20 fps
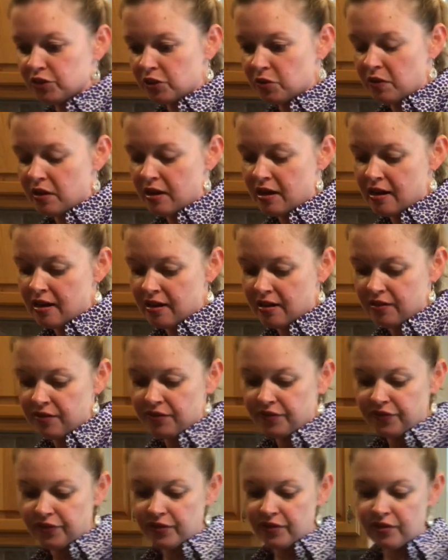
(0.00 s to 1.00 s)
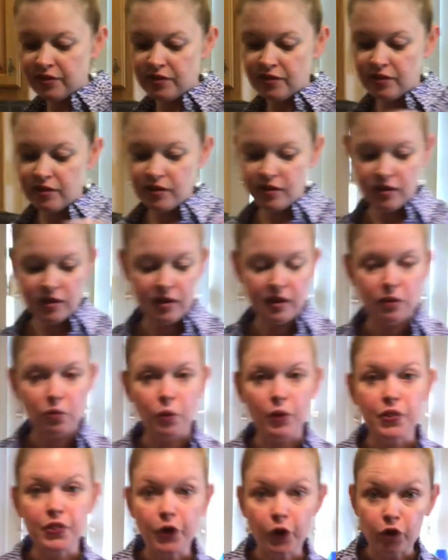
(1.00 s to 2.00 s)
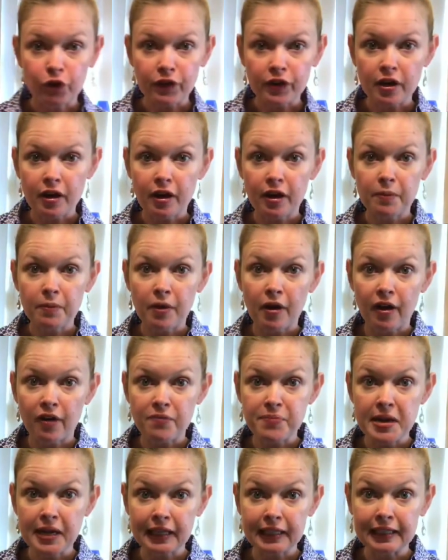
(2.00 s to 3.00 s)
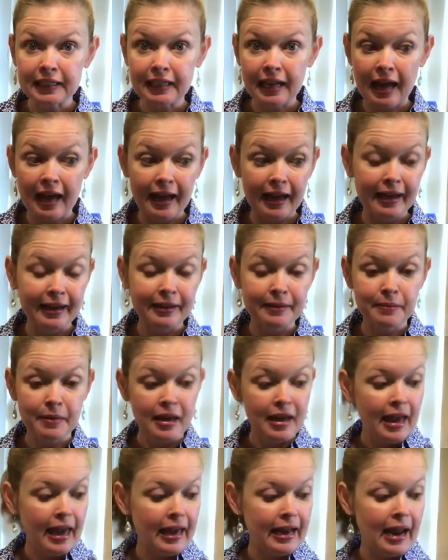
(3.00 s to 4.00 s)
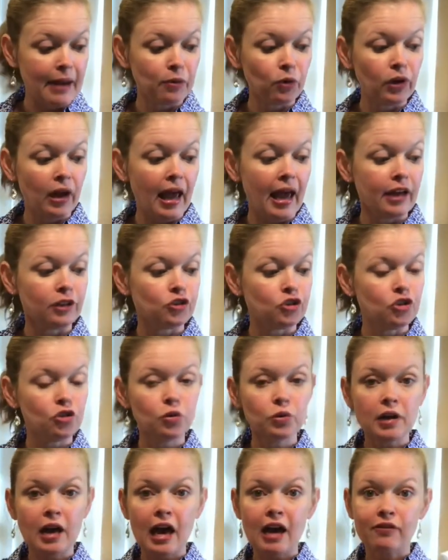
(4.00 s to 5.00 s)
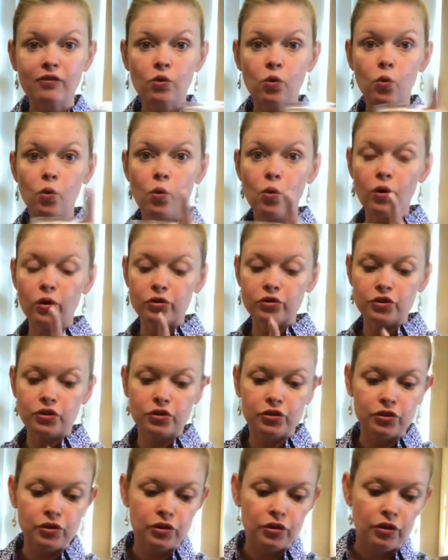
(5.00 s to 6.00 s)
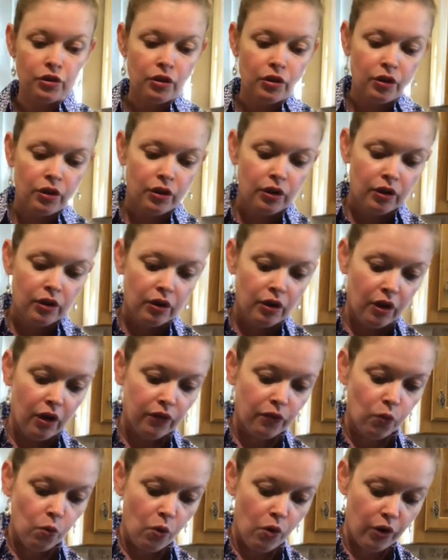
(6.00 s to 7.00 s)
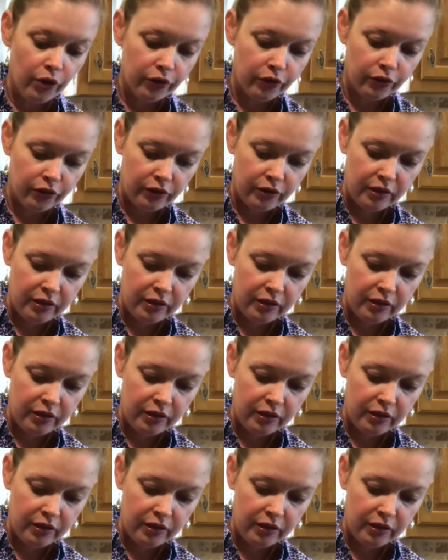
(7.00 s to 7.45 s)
So I have 1/3 of a cup of pickling lime, and I'm going to add 2.5 quarts of water.